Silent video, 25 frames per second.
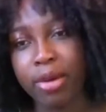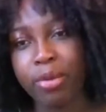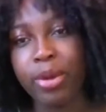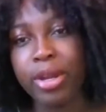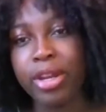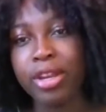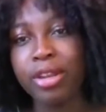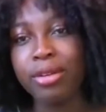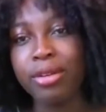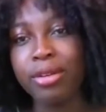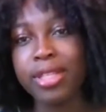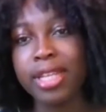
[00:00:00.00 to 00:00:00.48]

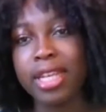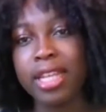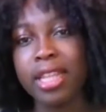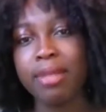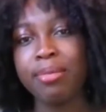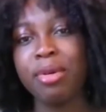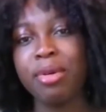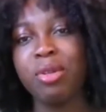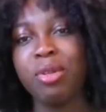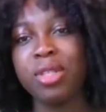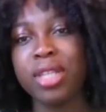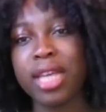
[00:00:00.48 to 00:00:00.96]
When are you seeing the
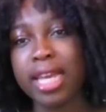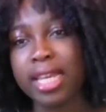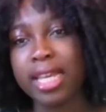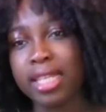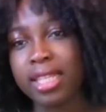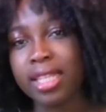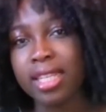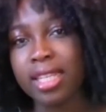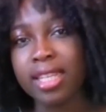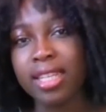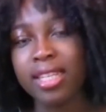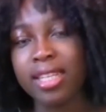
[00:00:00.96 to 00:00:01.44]
most
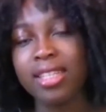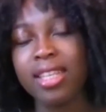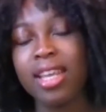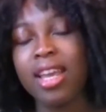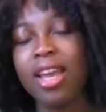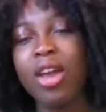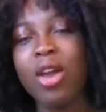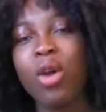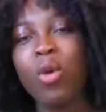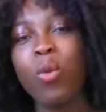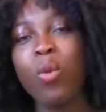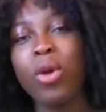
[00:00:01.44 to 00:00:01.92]
cases?
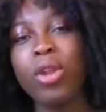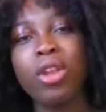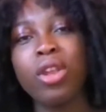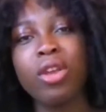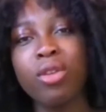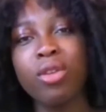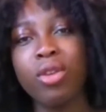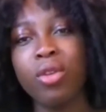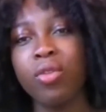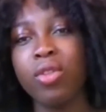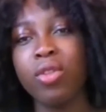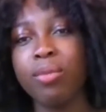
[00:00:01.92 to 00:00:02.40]
When are
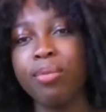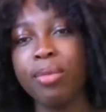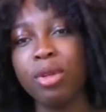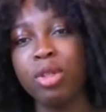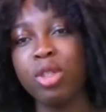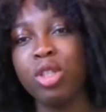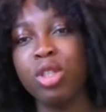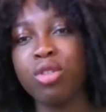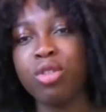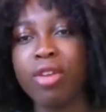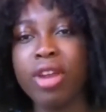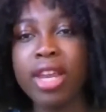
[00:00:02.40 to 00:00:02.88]
you doing the
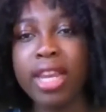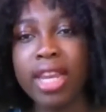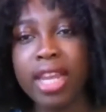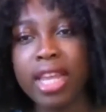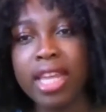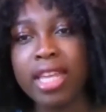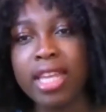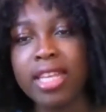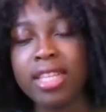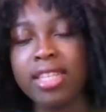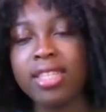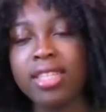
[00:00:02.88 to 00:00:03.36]
most
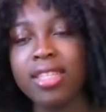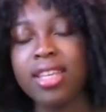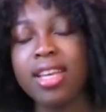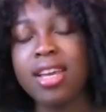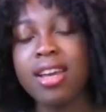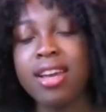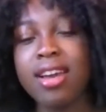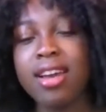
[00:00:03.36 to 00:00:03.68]
trainings?